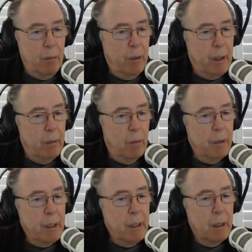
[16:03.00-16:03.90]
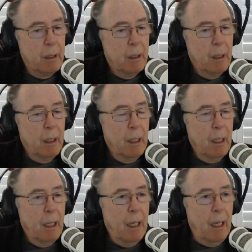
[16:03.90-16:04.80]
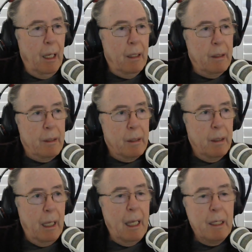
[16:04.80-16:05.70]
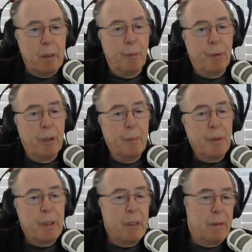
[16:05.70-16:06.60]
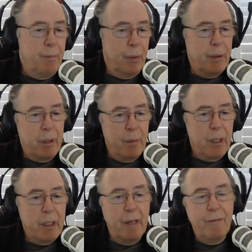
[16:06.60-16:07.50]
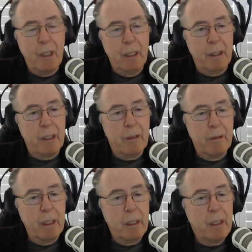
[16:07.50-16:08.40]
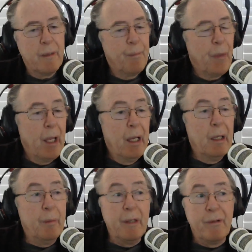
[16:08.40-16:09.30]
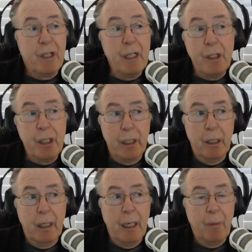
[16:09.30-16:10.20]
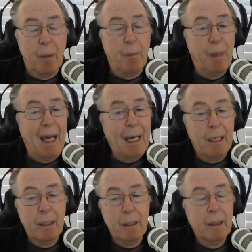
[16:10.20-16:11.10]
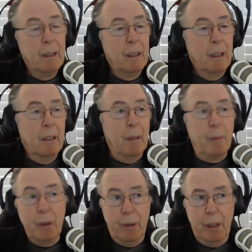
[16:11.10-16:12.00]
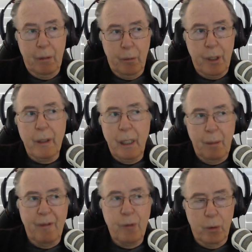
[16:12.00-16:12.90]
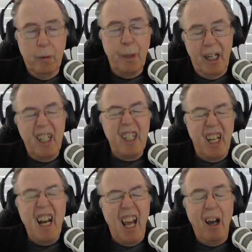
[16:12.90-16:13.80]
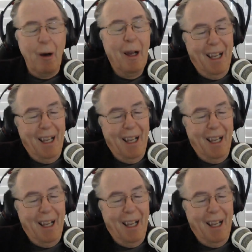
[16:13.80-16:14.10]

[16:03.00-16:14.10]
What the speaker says: what they wanted and add some props, put some stuff down the streets, a bit of CGI up the back, a building that wasn't there before, but it is now.